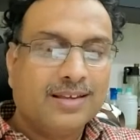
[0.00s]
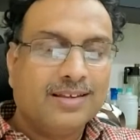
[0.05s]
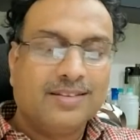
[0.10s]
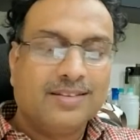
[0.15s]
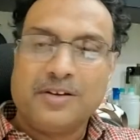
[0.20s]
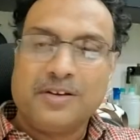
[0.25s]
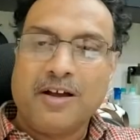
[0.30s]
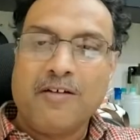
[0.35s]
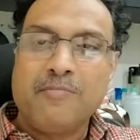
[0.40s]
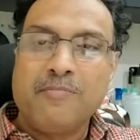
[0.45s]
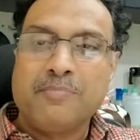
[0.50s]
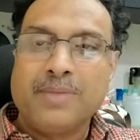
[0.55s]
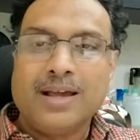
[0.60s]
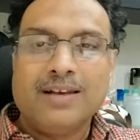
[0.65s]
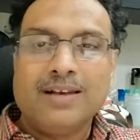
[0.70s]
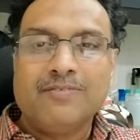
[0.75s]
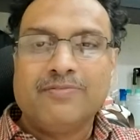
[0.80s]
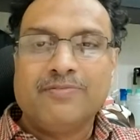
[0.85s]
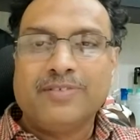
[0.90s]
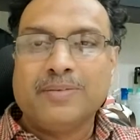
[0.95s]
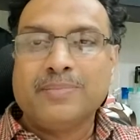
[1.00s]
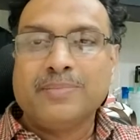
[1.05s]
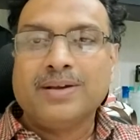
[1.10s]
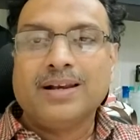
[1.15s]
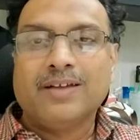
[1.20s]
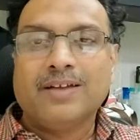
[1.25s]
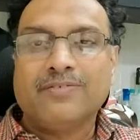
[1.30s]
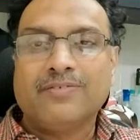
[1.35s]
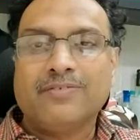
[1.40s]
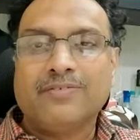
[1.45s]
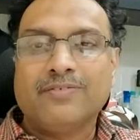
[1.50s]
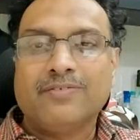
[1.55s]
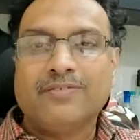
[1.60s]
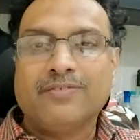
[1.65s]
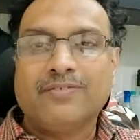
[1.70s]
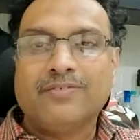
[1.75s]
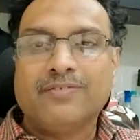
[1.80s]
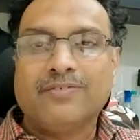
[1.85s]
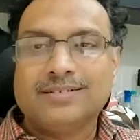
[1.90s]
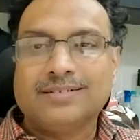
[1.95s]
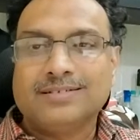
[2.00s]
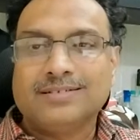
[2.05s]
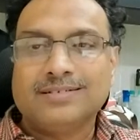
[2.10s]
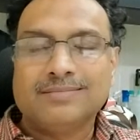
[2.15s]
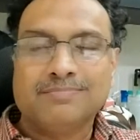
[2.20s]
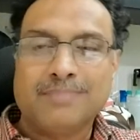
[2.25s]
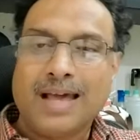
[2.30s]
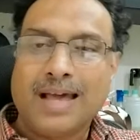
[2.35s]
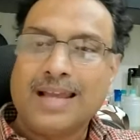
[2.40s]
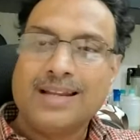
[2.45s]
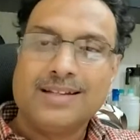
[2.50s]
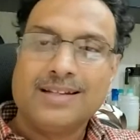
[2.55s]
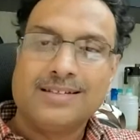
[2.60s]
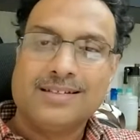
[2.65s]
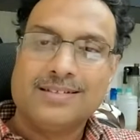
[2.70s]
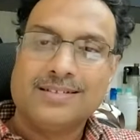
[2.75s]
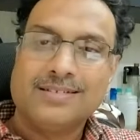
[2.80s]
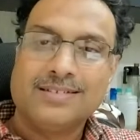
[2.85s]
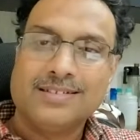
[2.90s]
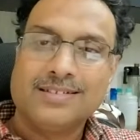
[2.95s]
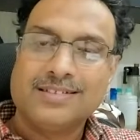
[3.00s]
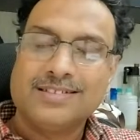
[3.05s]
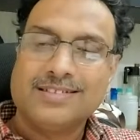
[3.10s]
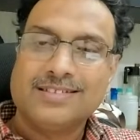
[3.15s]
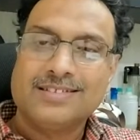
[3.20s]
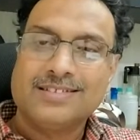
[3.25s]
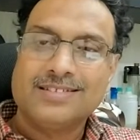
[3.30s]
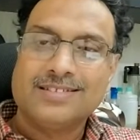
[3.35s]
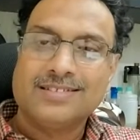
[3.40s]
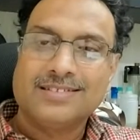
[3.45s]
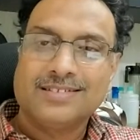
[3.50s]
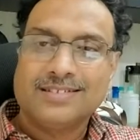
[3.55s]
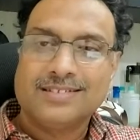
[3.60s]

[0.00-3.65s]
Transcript: You have male, female affected marriage. This is,